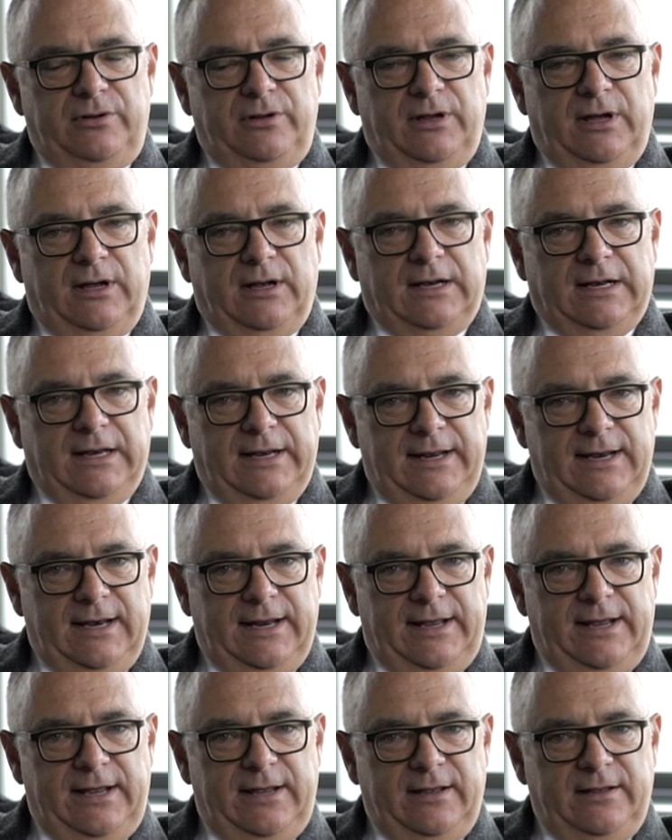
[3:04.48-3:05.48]
uh,
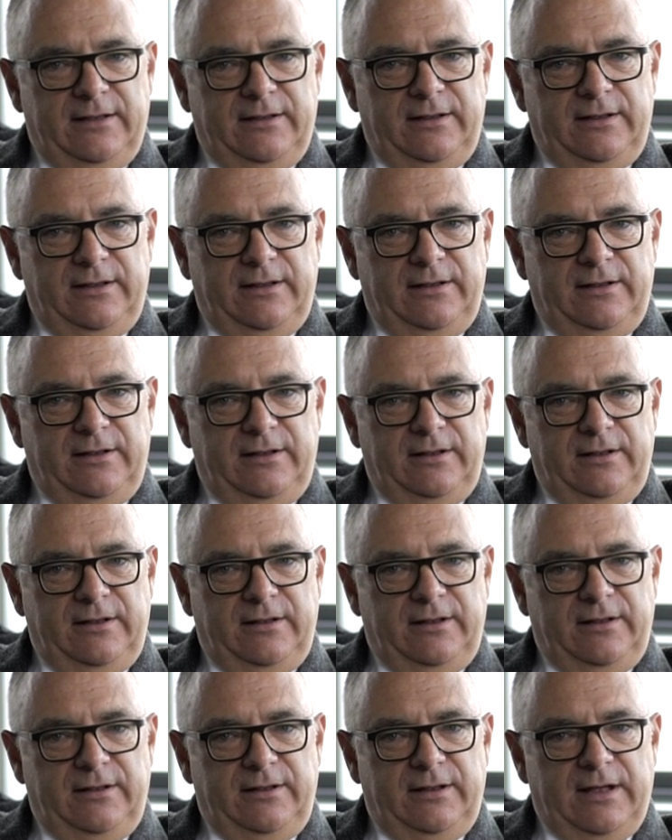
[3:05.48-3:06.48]
clearly,
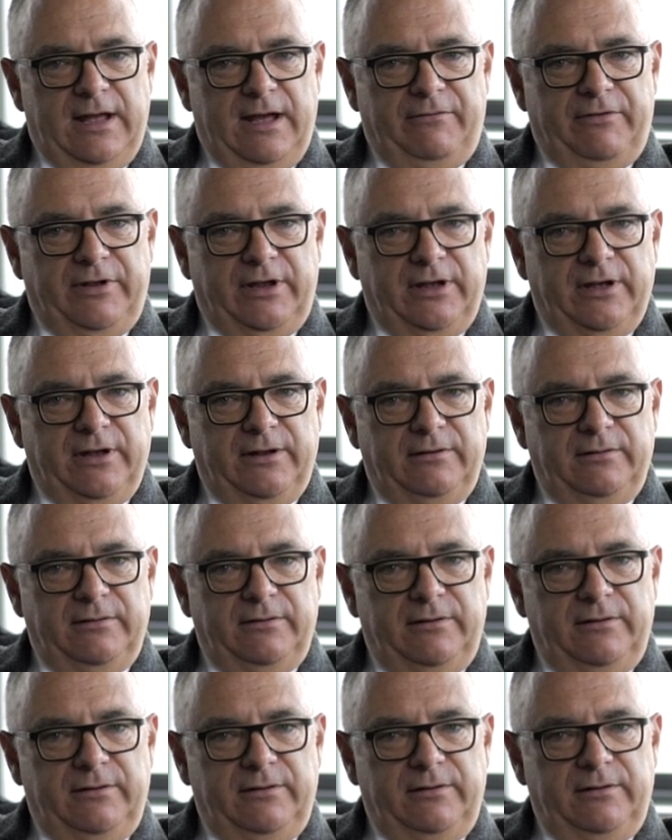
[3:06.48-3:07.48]
having a,
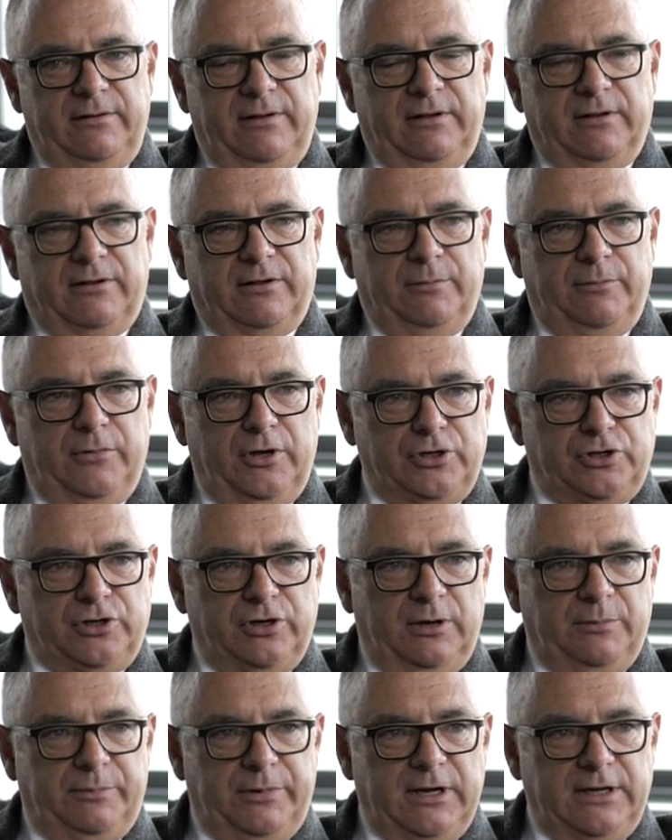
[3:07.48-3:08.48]
a
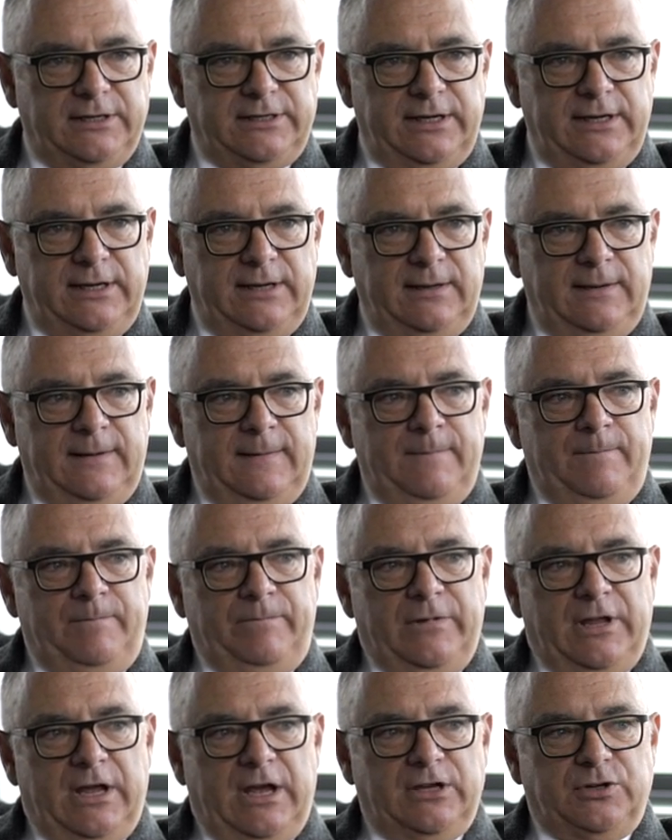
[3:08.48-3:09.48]
commercial ability
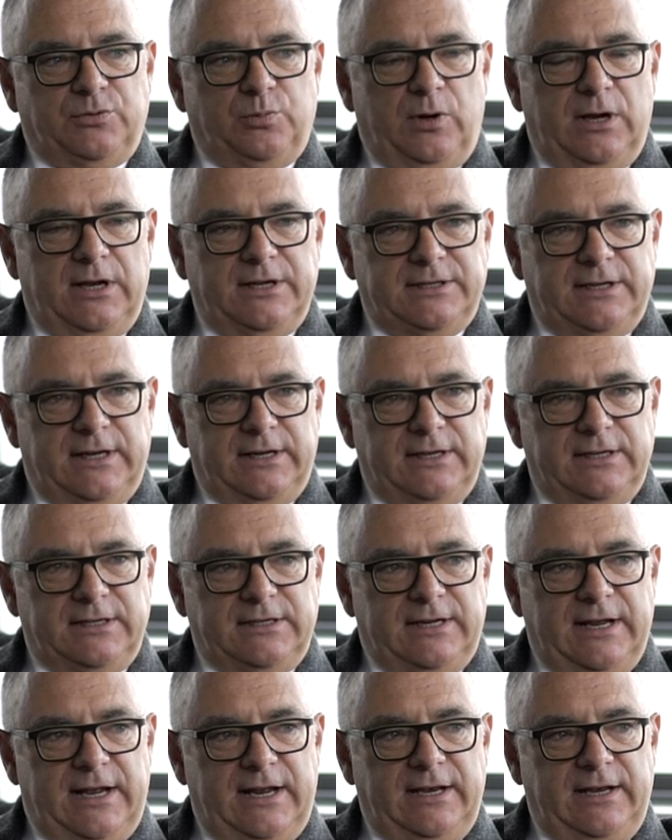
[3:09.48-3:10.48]
as well as
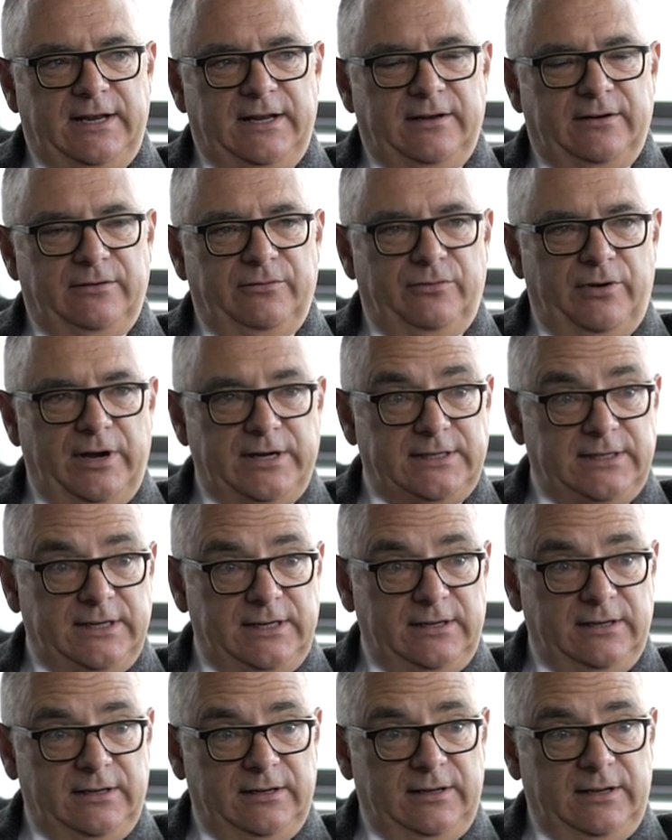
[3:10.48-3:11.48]
understanding
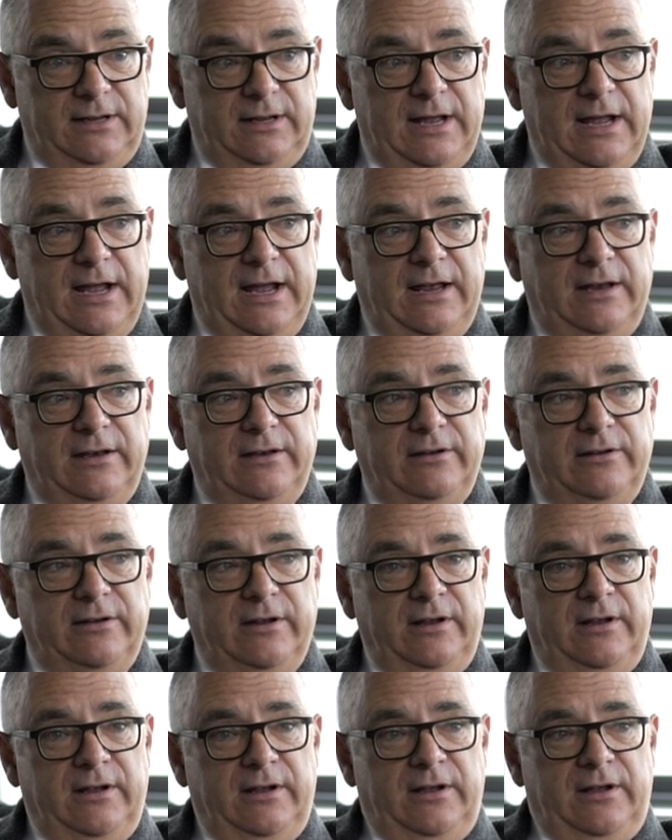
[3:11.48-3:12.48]
racing and
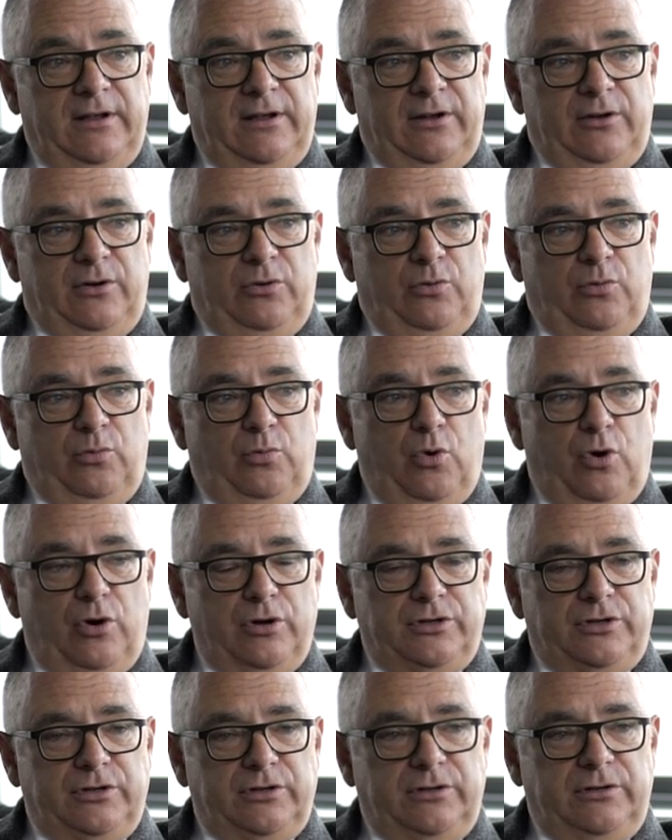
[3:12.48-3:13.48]

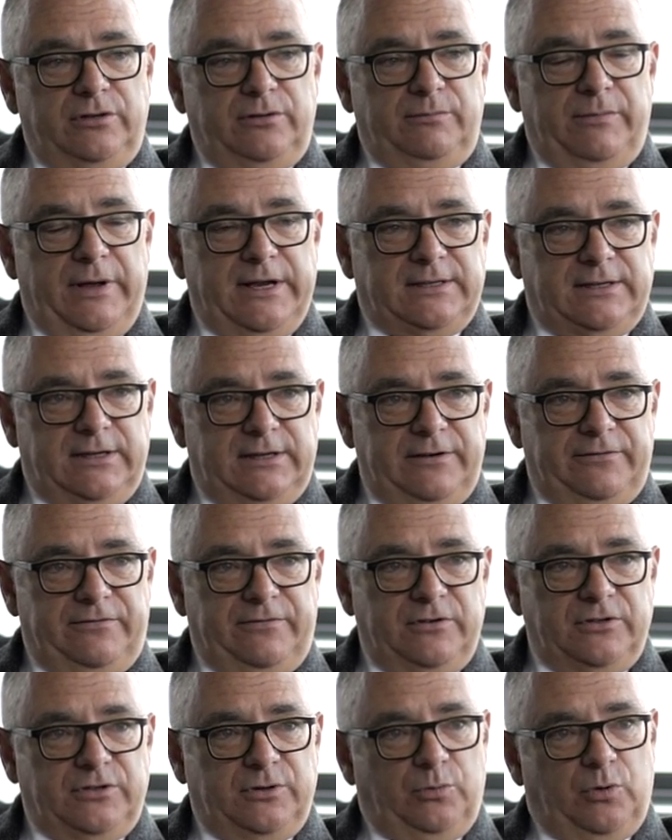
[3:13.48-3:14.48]
what makes a
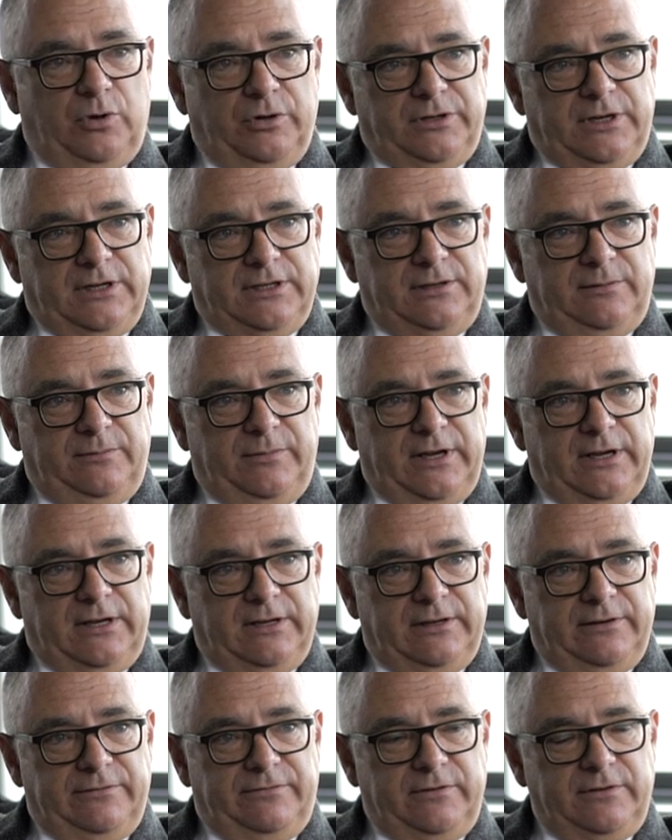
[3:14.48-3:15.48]
difference and what doesn't make
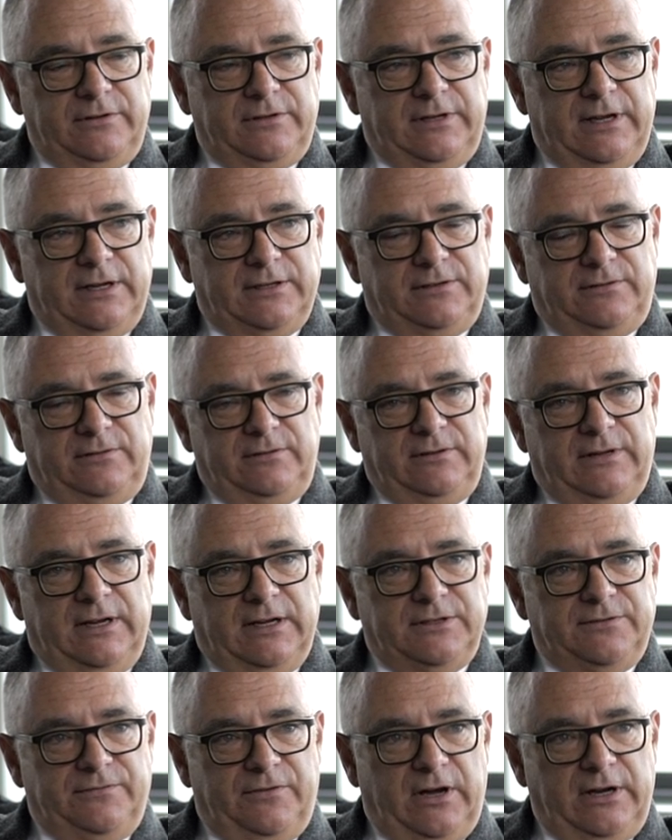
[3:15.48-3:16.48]
a difference. That's,
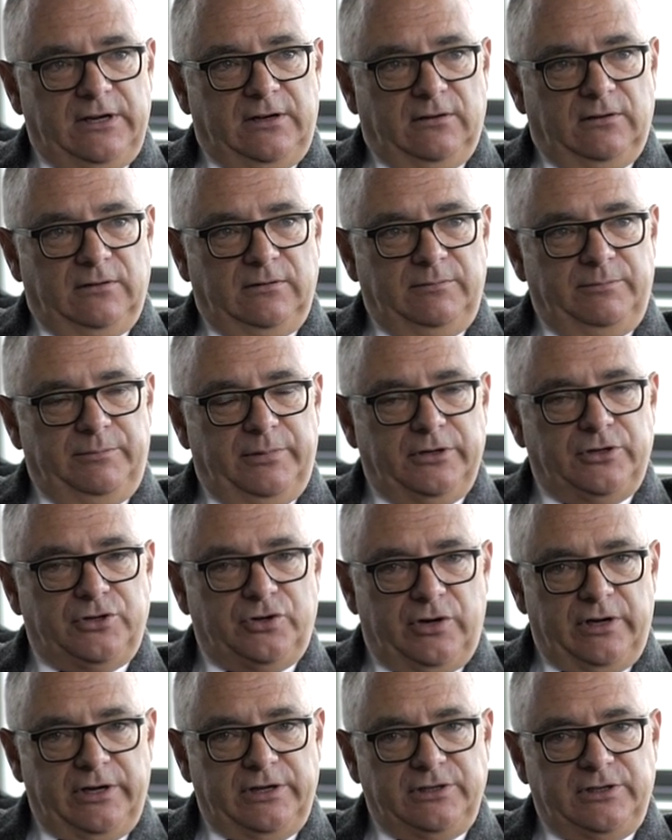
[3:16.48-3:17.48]
that's vital, but
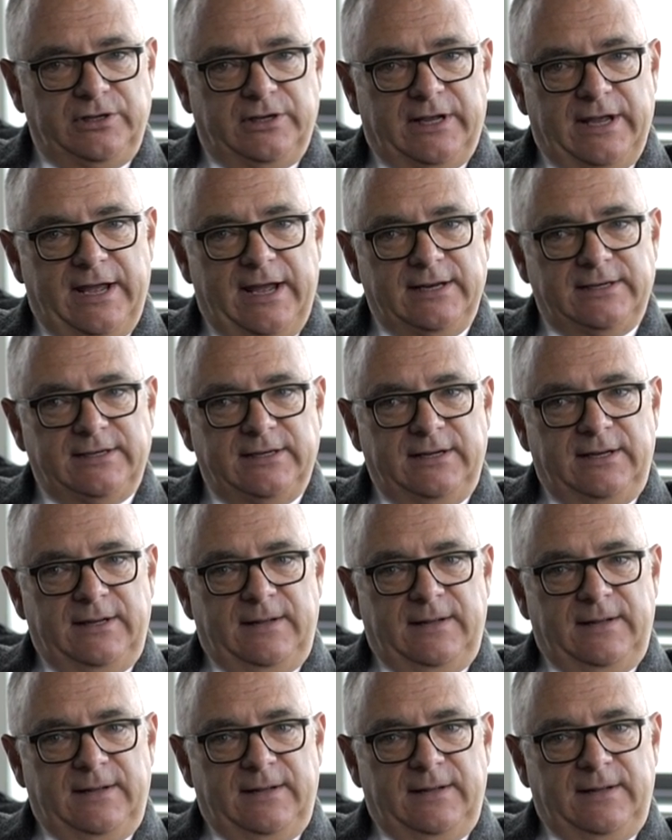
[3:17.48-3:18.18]
trying to get